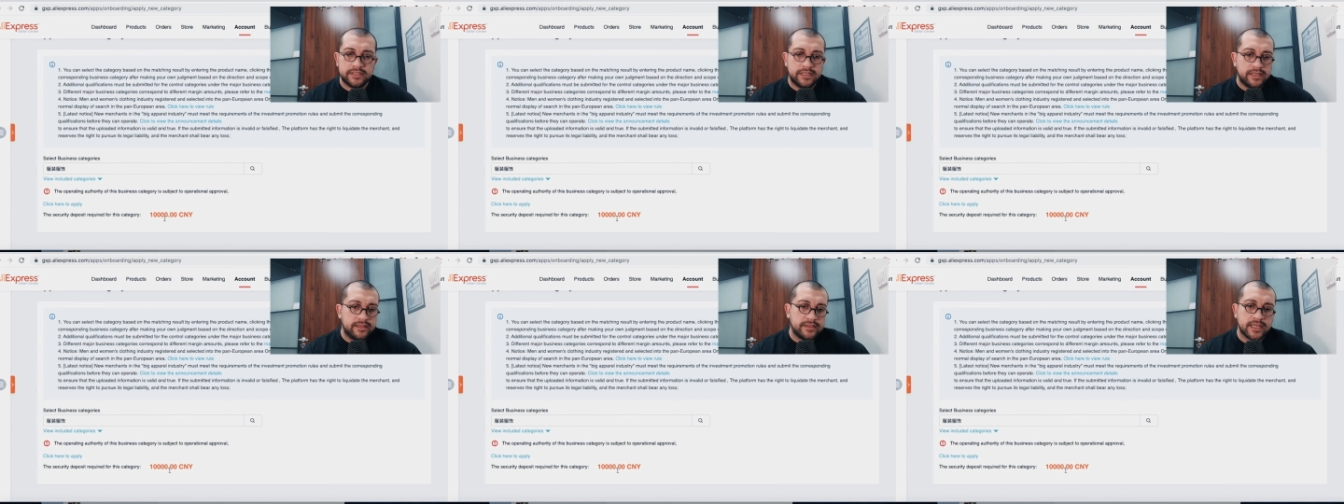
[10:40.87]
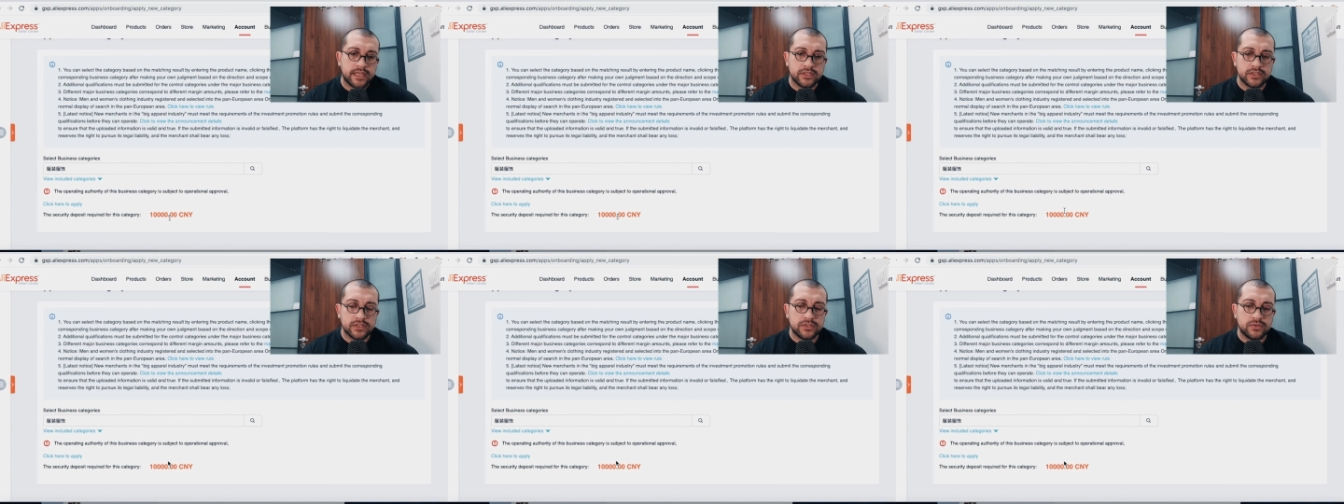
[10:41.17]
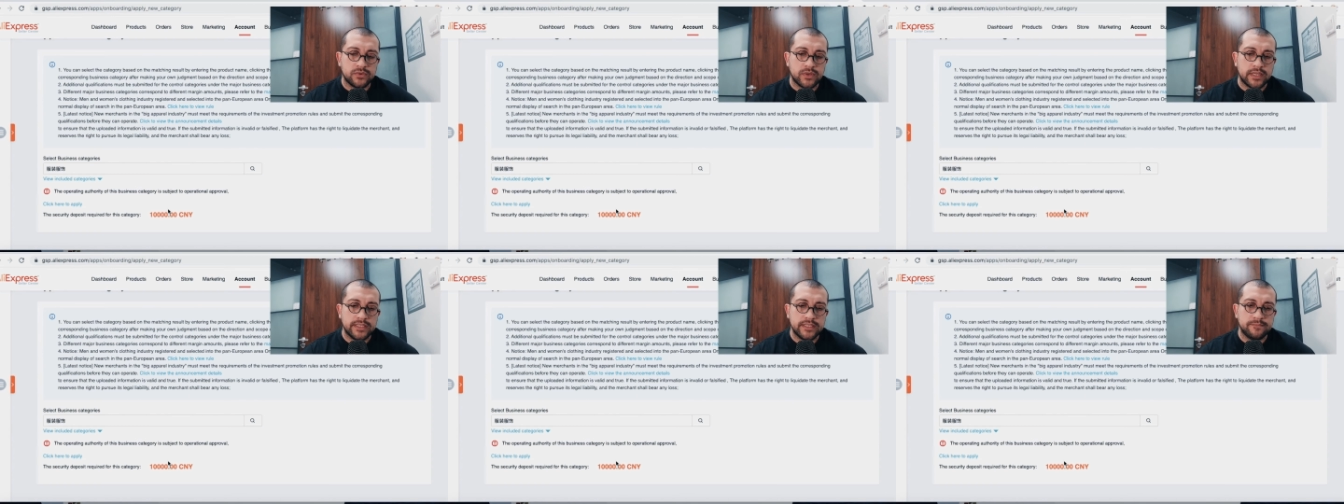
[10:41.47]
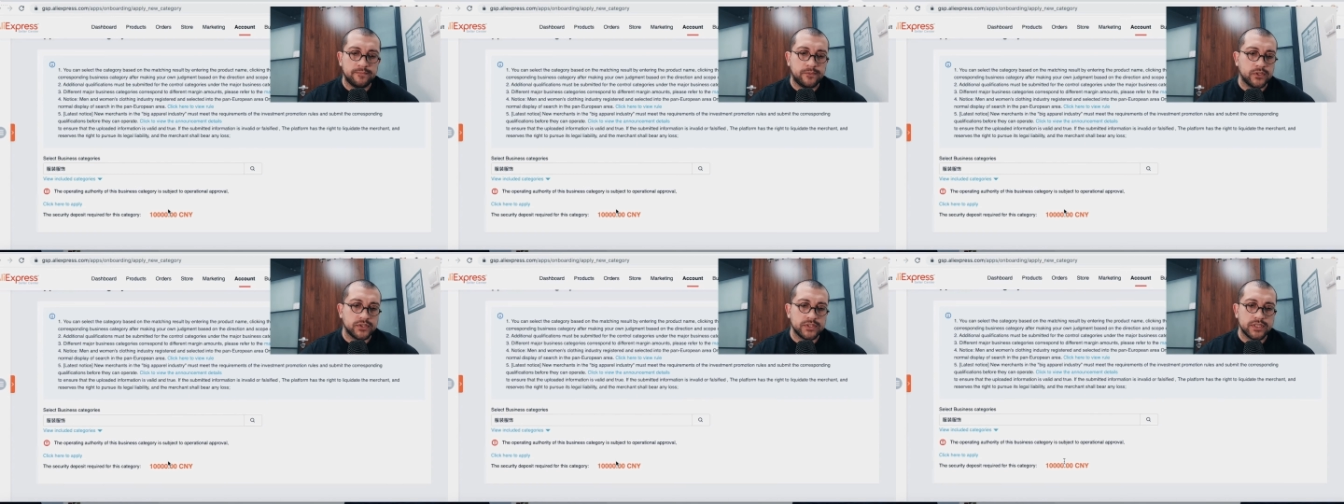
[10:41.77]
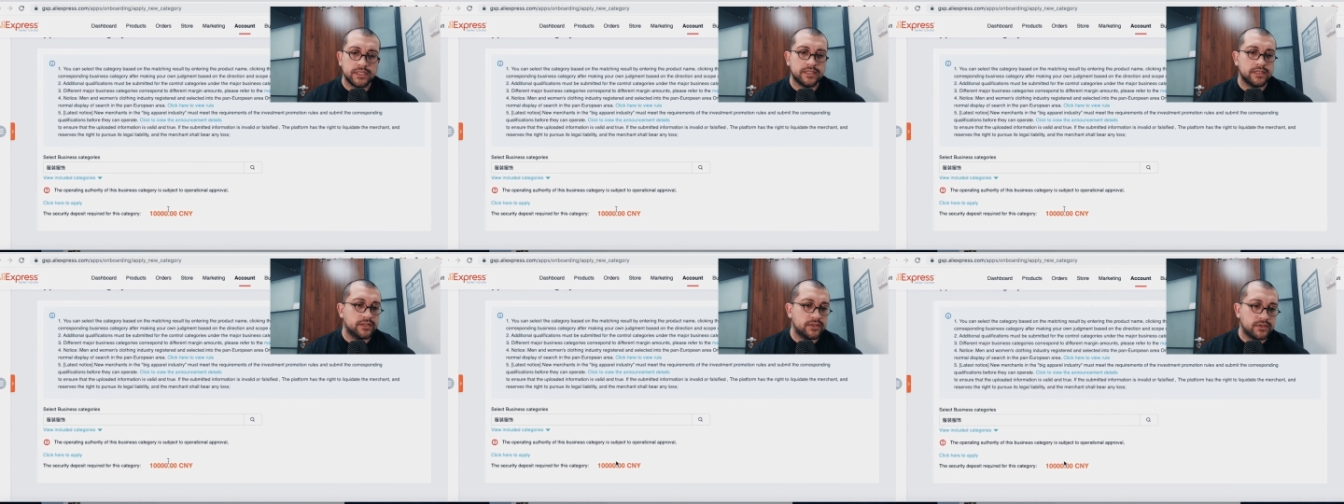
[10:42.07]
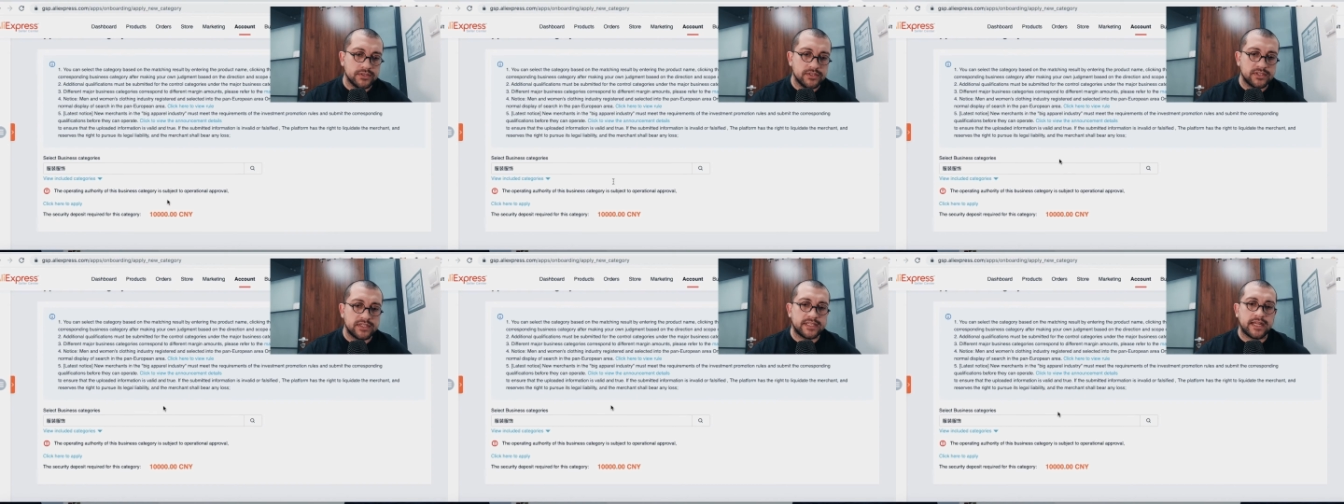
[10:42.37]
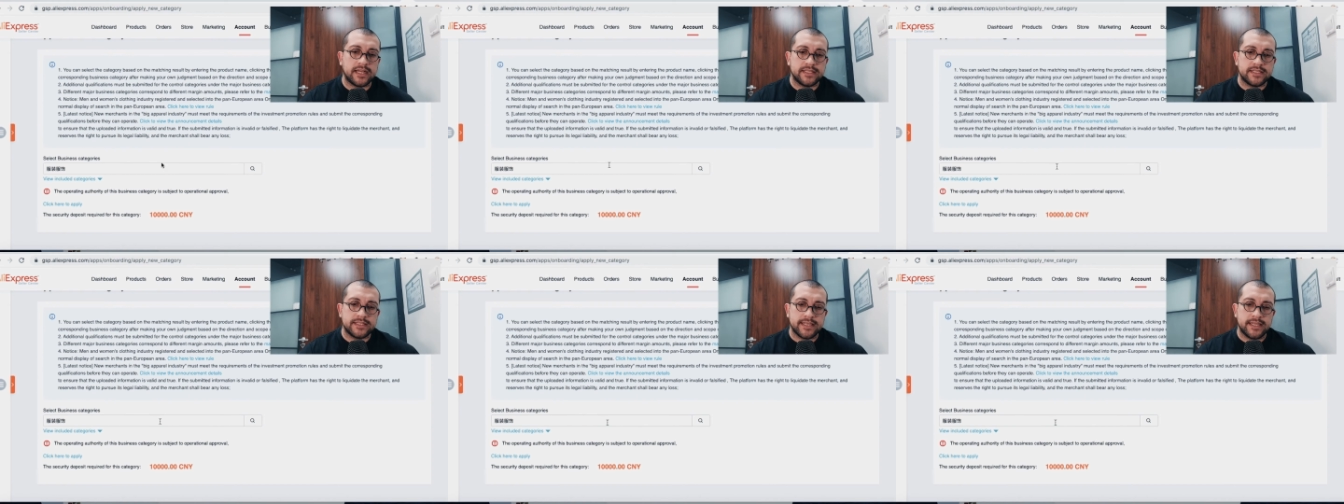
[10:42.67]
10,000 yuan deposit, and you can
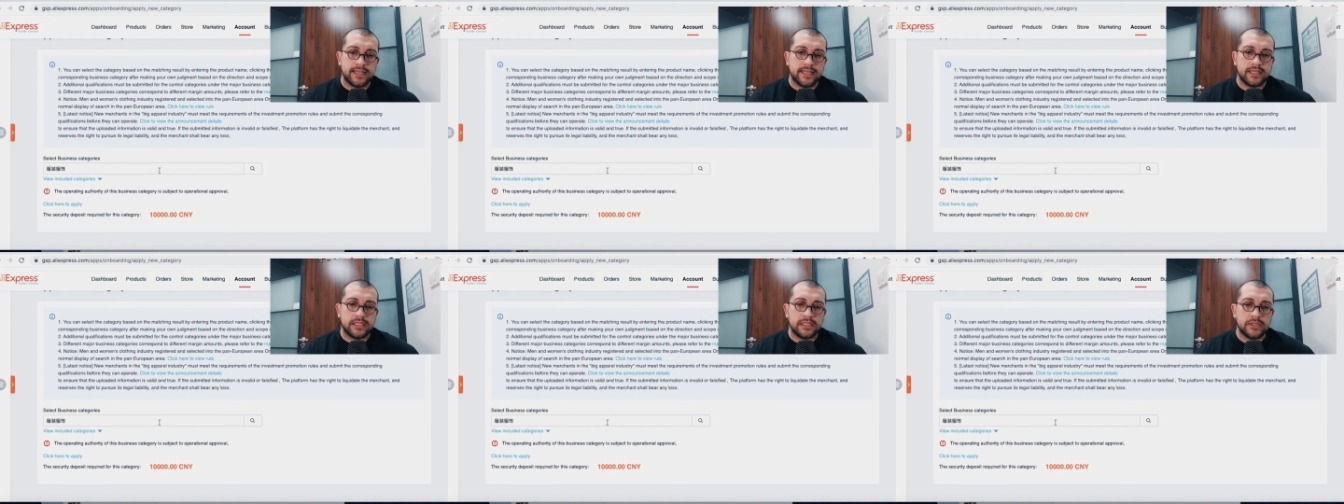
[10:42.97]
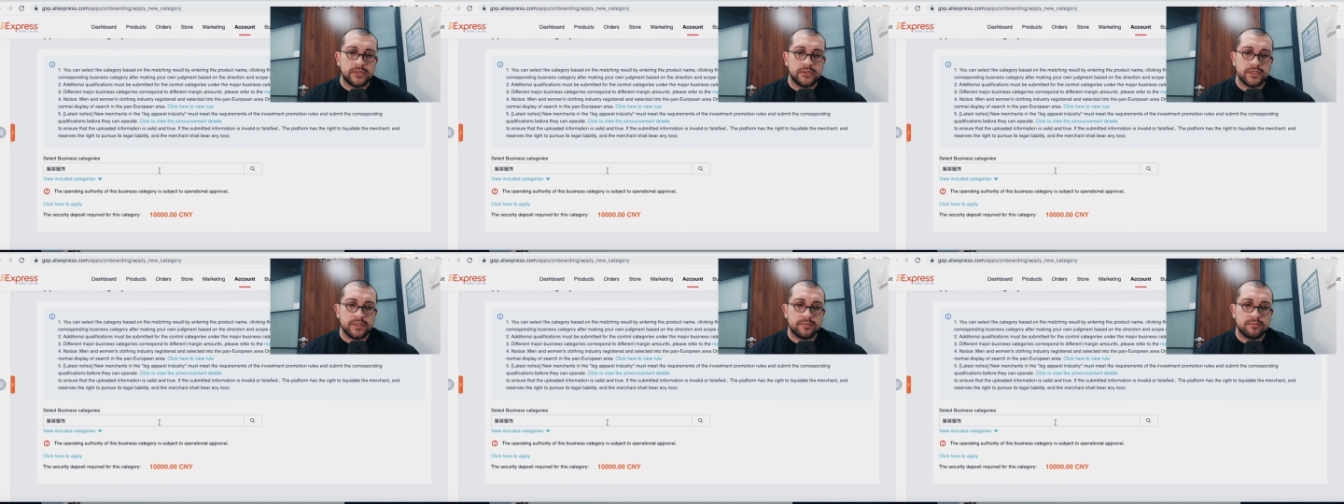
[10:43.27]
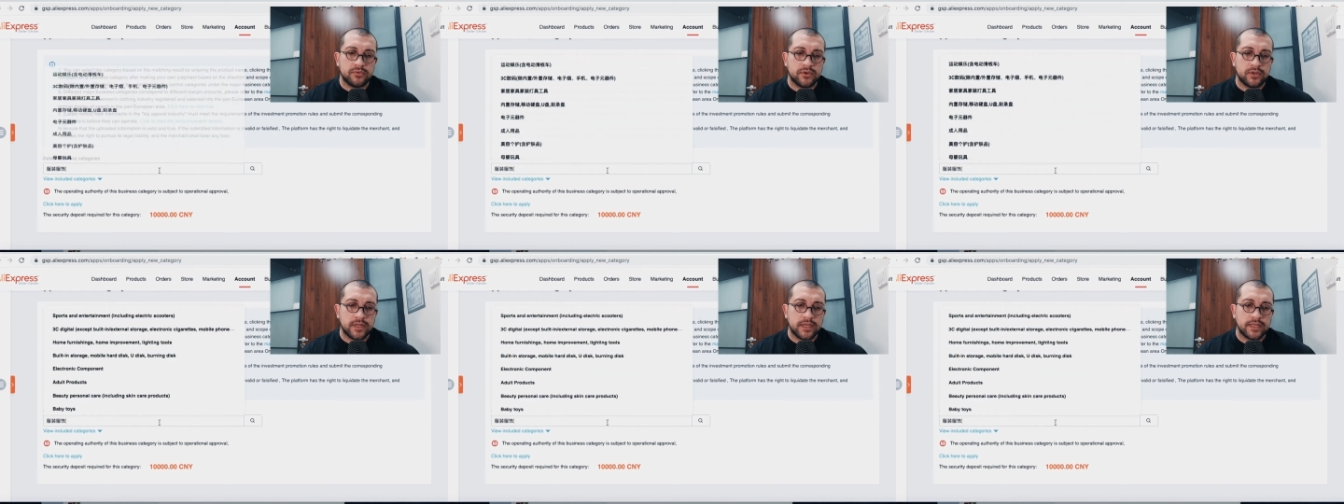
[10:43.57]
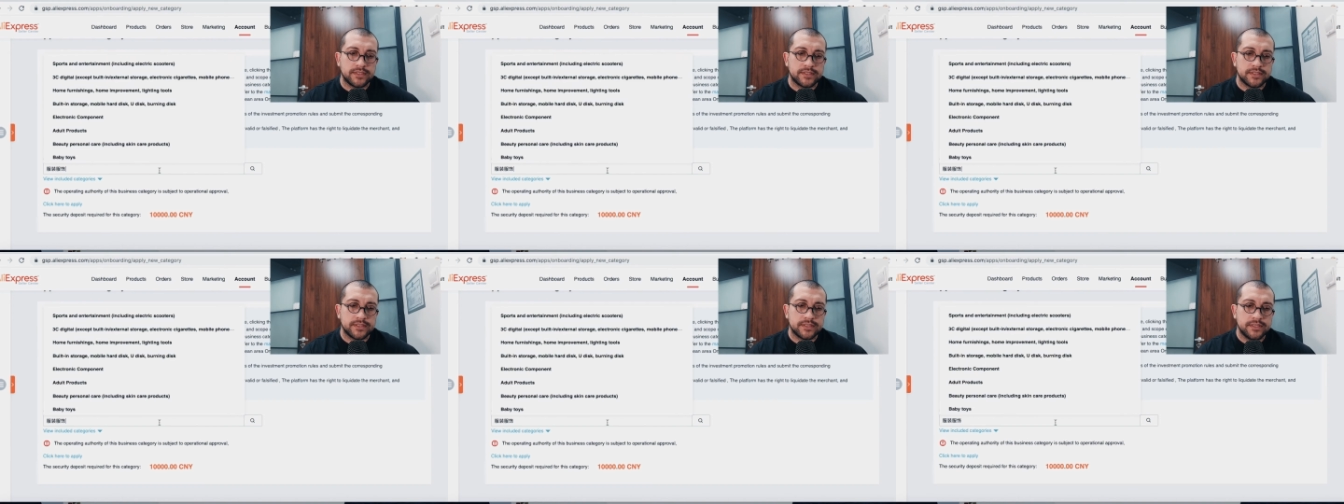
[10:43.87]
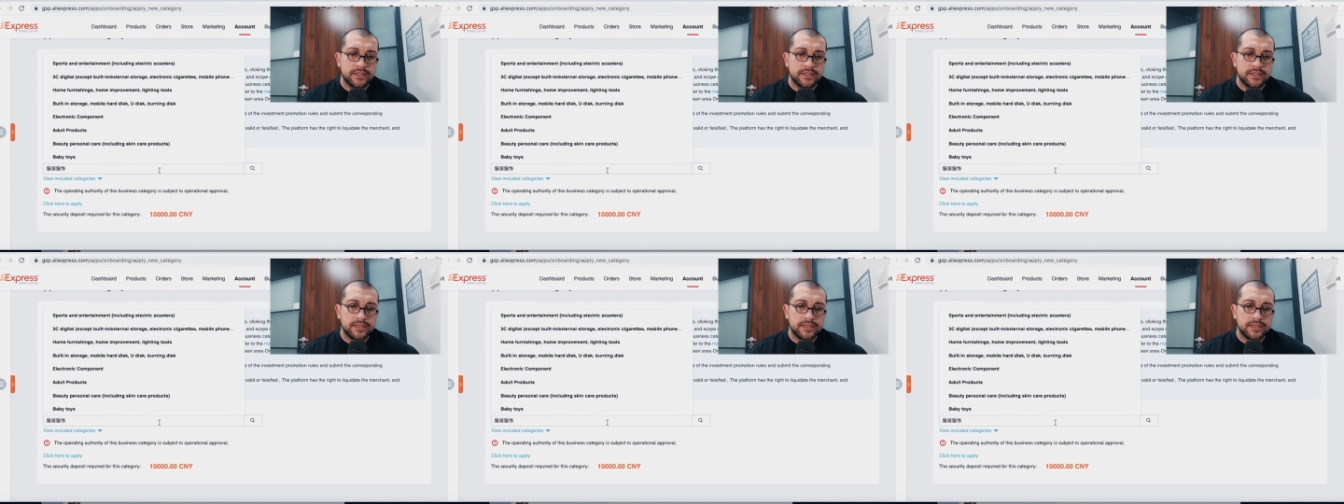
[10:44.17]
start selling clothing products.